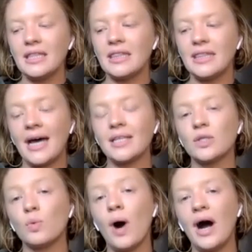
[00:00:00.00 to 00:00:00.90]
that
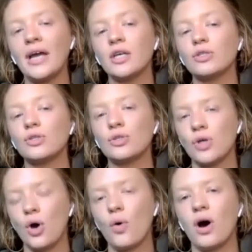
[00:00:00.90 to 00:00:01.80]
that's why it's
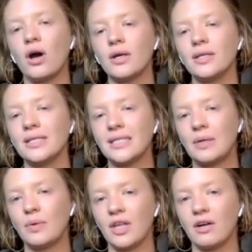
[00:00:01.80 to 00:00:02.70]
so hard to
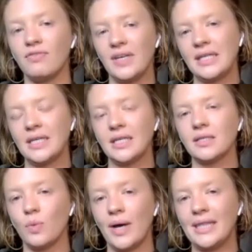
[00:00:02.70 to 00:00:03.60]
sit with our
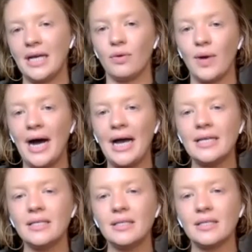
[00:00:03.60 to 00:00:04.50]
feelings when they
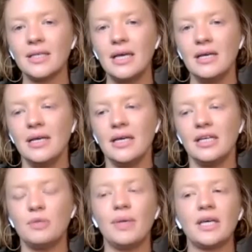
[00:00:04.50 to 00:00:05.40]
arise,
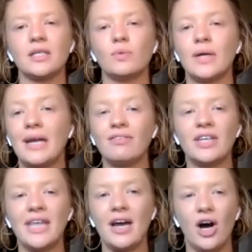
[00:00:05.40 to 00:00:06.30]
is because
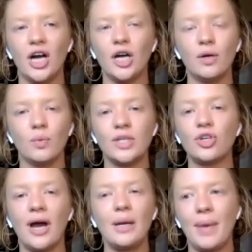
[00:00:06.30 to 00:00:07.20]
whatever they are, we
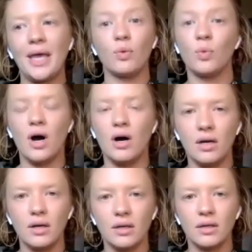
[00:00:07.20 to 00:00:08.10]
try to make it
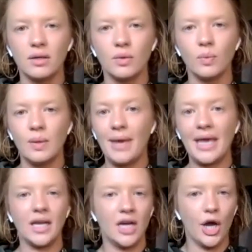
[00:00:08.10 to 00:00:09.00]
wrong. We
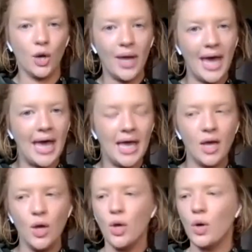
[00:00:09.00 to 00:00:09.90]
make it not
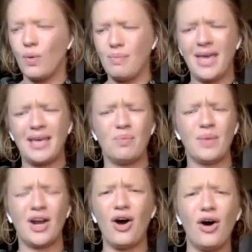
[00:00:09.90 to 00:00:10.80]
okay. We make it
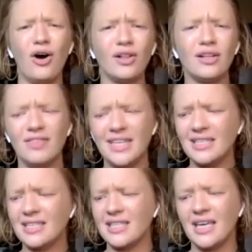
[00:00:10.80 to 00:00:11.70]
mean all of
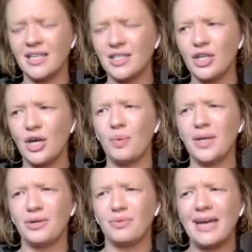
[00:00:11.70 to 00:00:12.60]
these things.
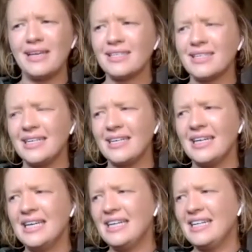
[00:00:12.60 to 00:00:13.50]
When you're raised in
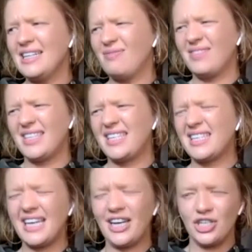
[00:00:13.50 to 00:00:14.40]

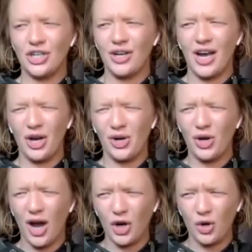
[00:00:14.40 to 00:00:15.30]
such
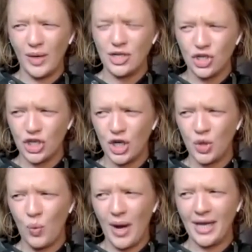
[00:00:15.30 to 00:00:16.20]
a
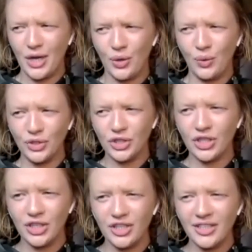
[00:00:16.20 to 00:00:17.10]
Christian white
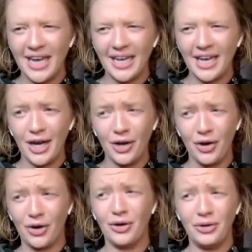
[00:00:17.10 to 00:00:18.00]
culture, like a
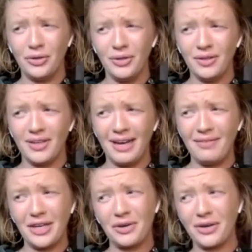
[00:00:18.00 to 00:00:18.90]
girl
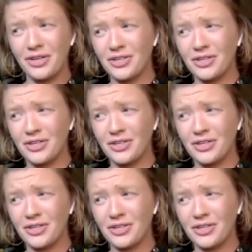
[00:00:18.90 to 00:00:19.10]
having a crush